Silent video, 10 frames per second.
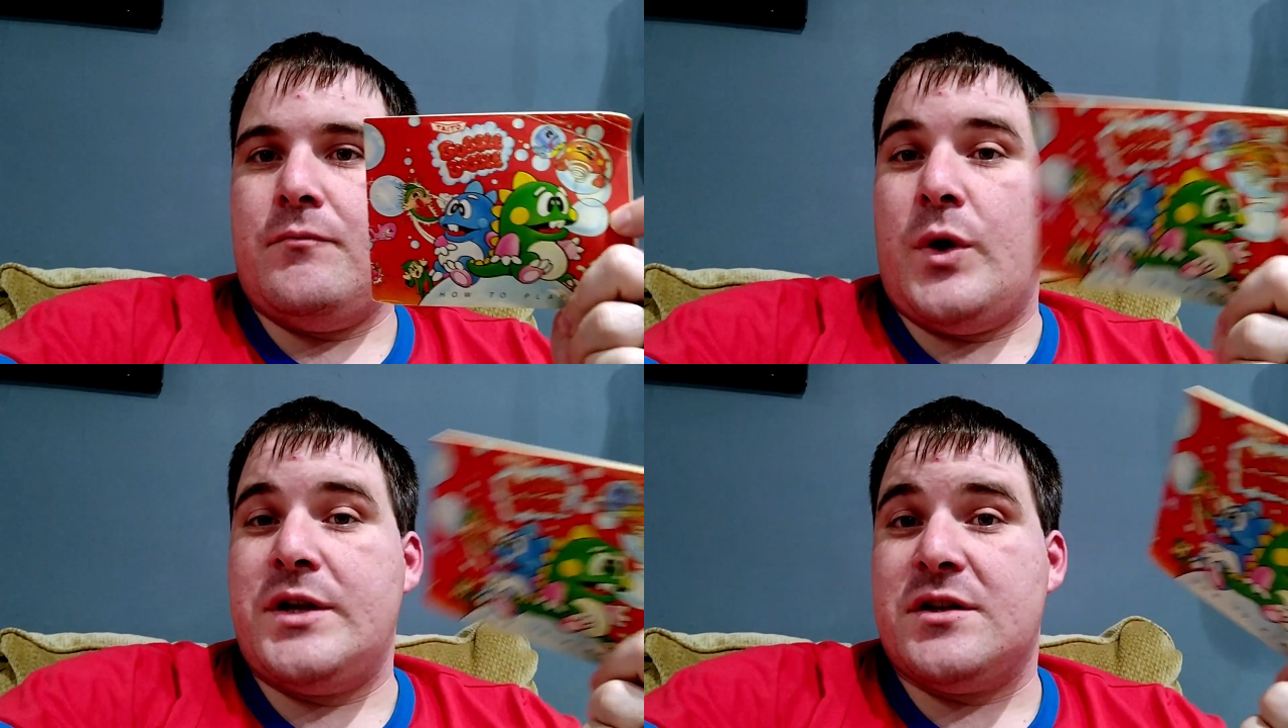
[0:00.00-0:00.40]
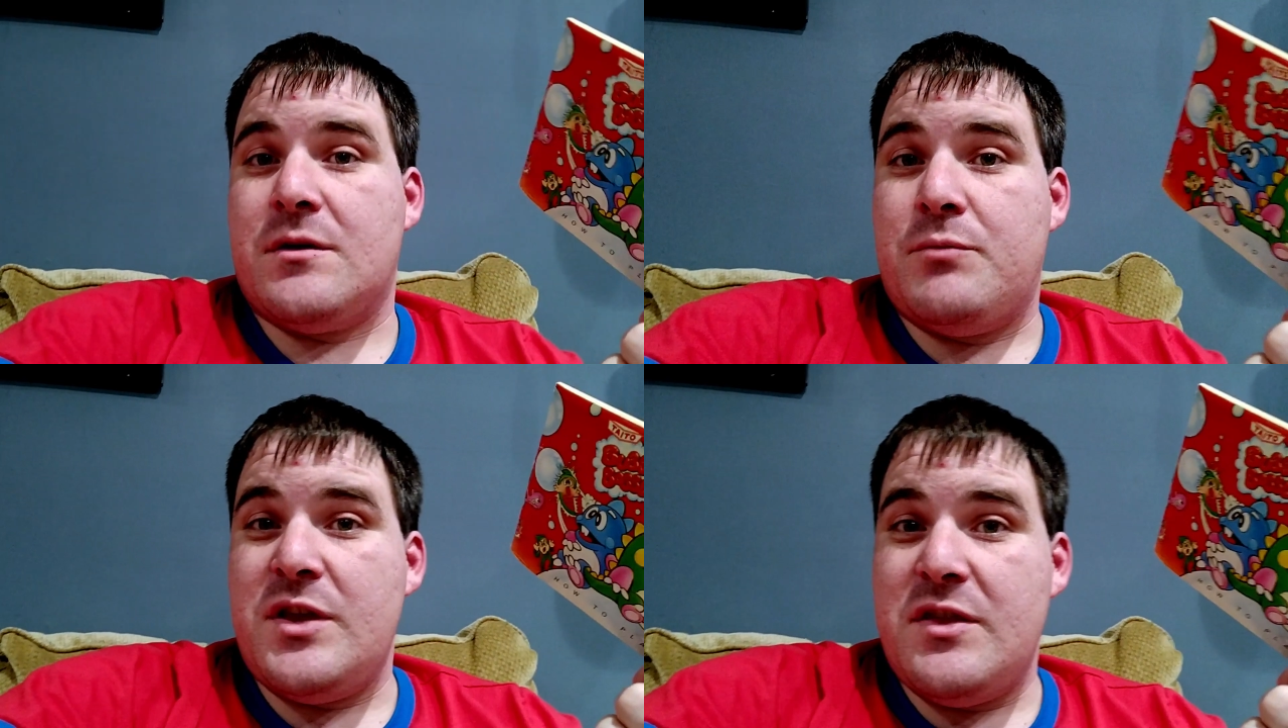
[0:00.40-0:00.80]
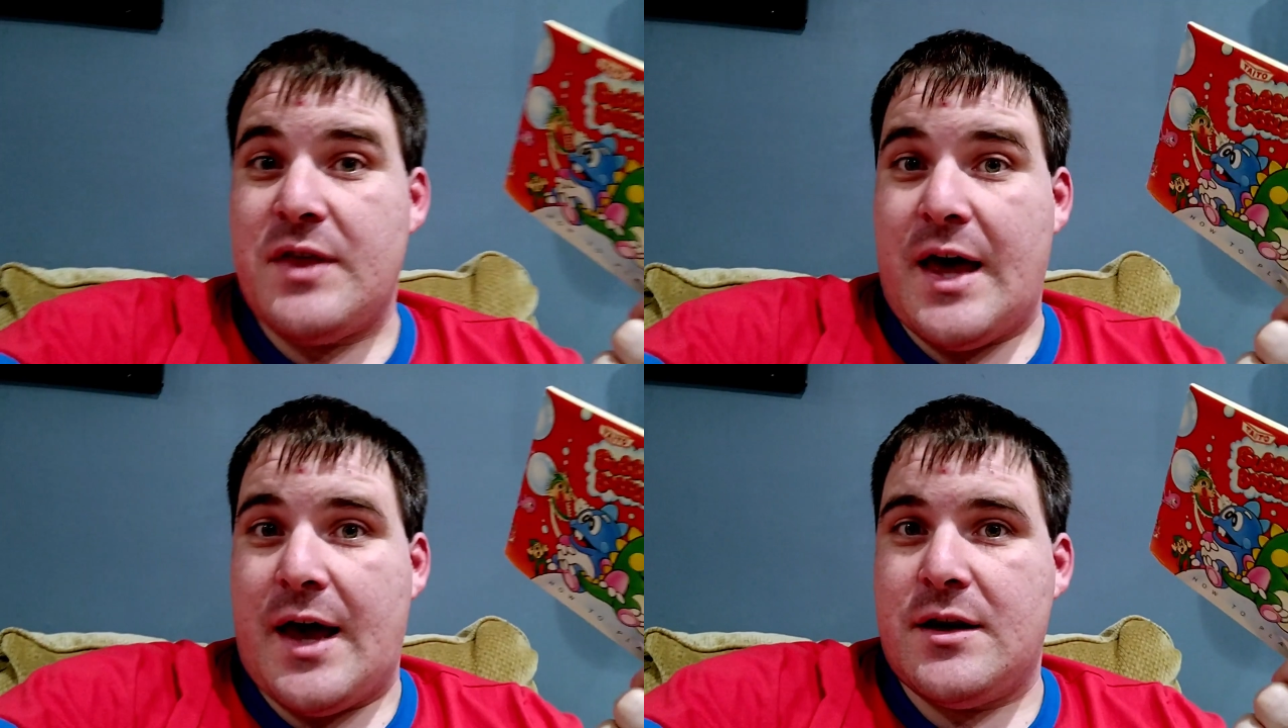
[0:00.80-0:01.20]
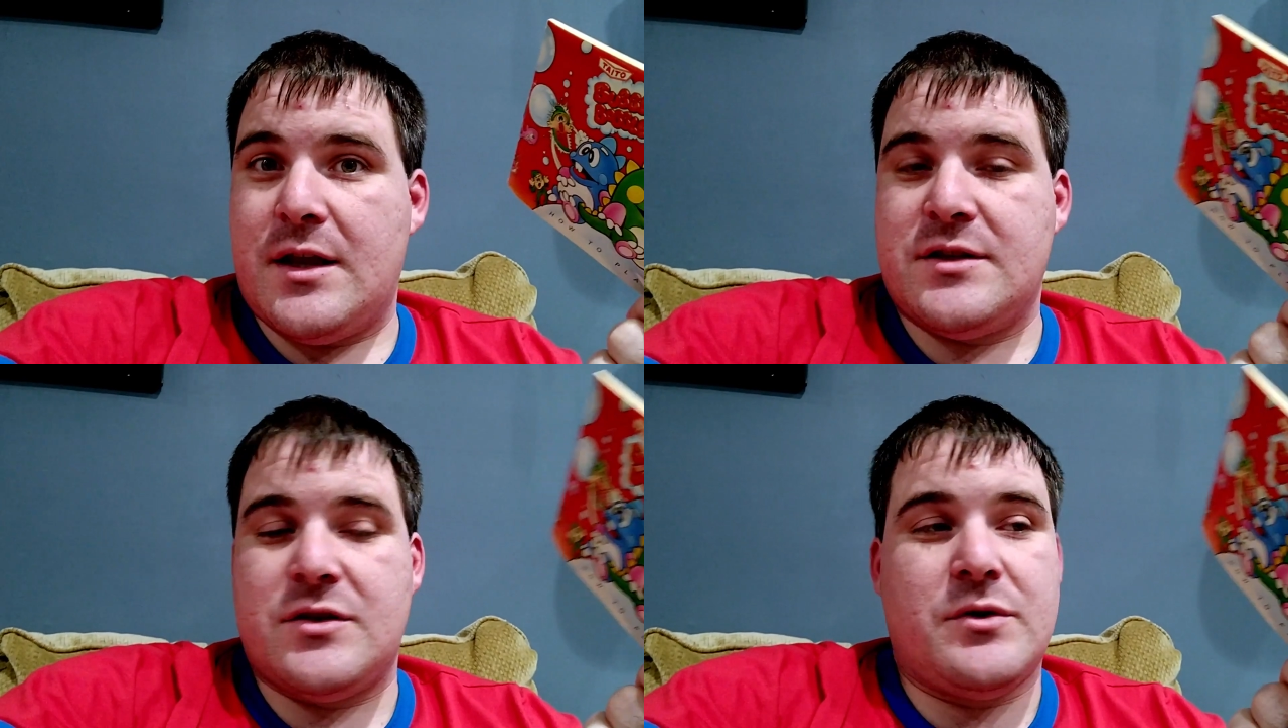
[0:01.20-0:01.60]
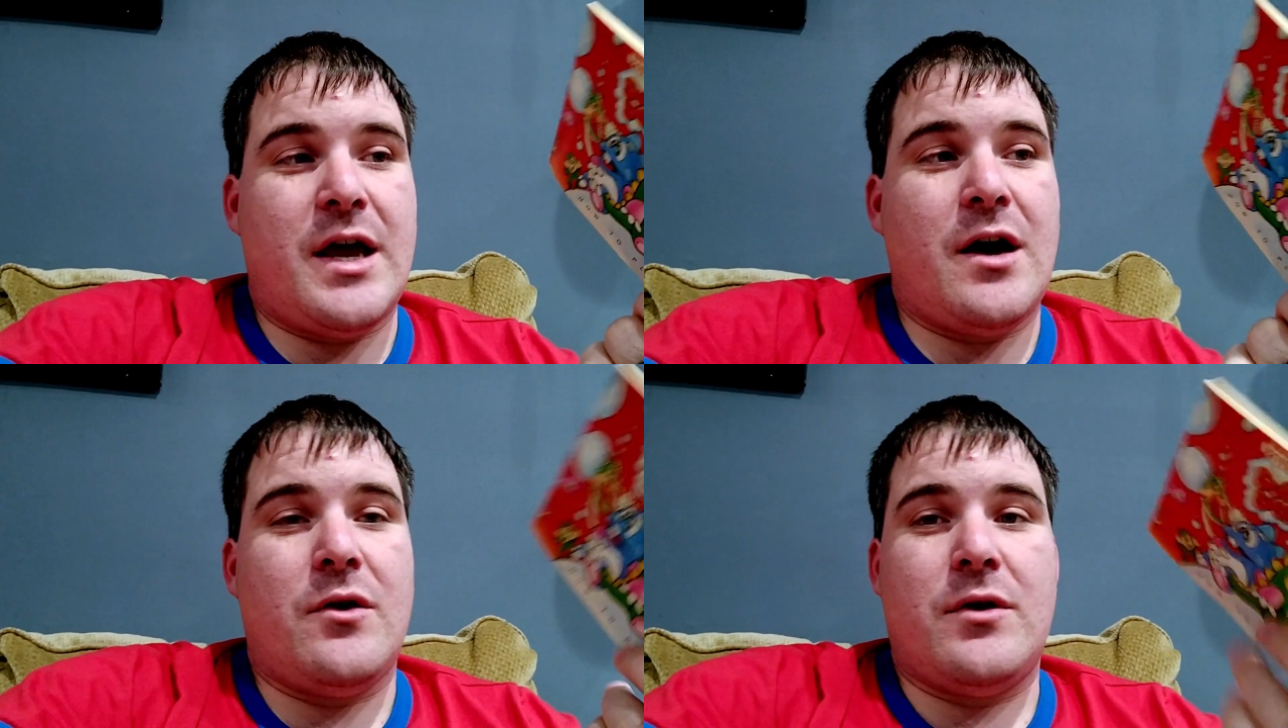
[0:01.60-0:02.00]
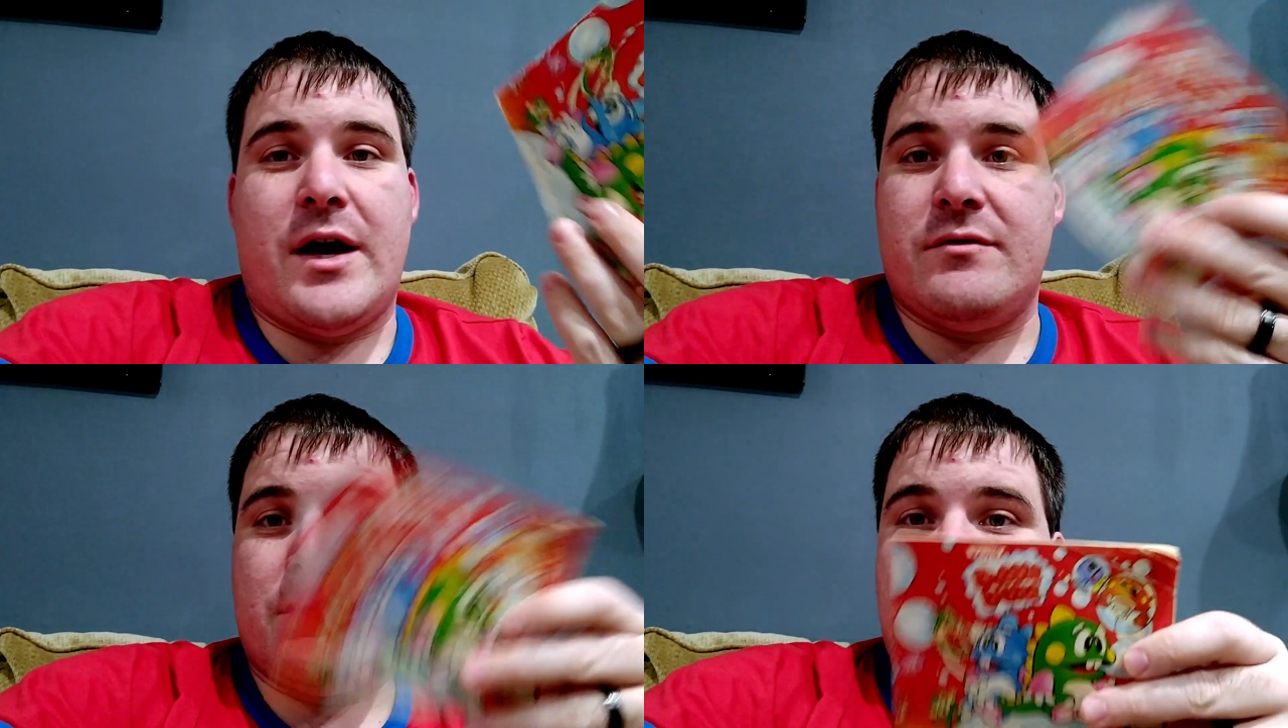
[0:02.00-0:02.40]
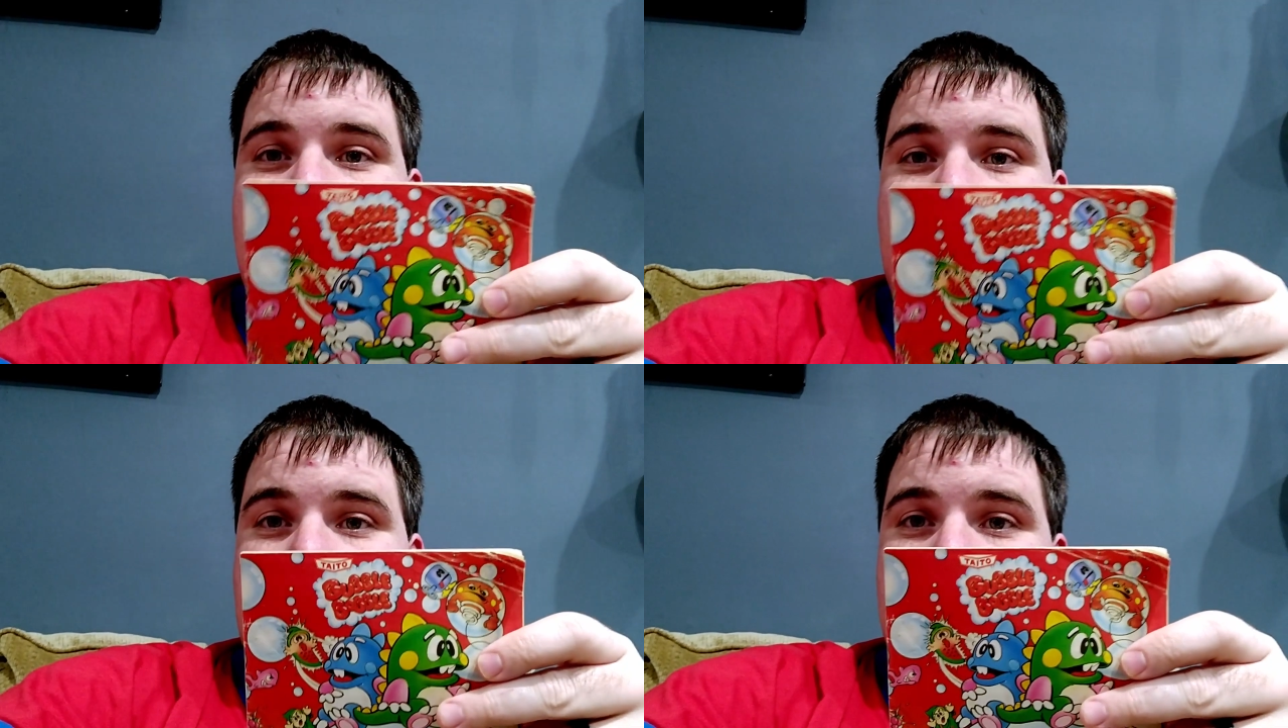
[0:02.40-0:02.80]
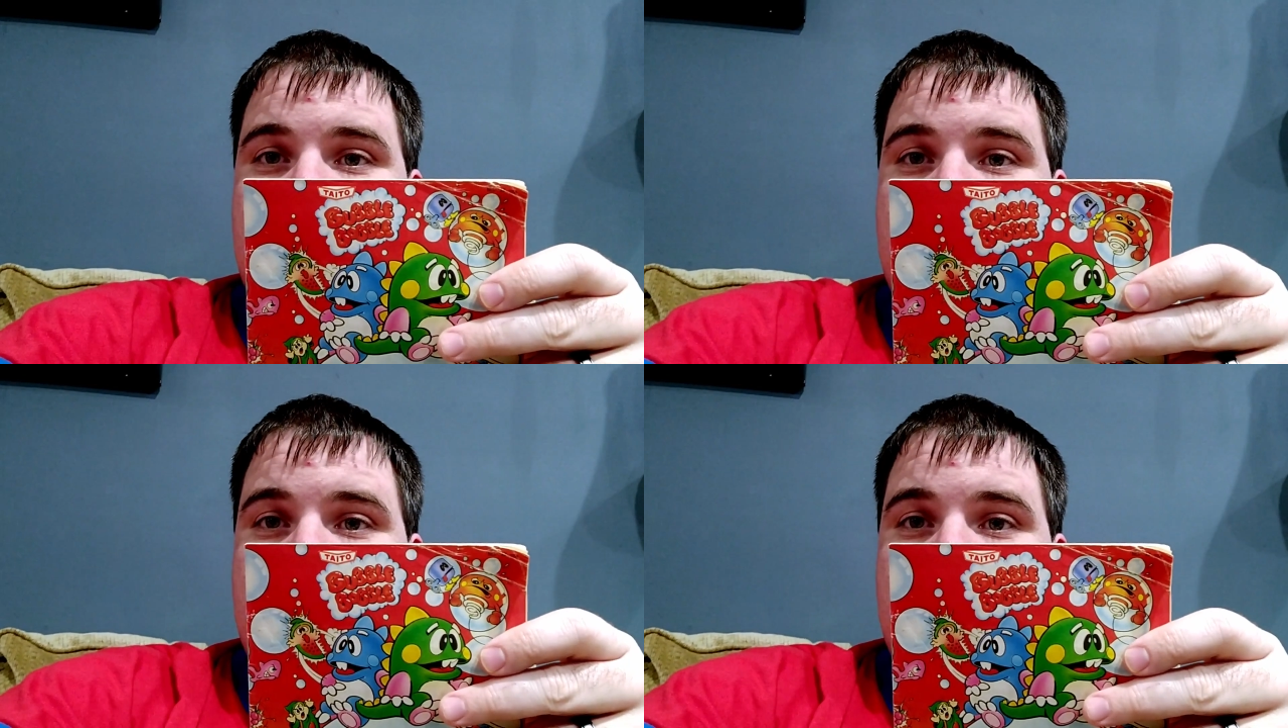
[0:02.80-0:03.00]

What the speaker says: ways to complete that. And so now I have the manual,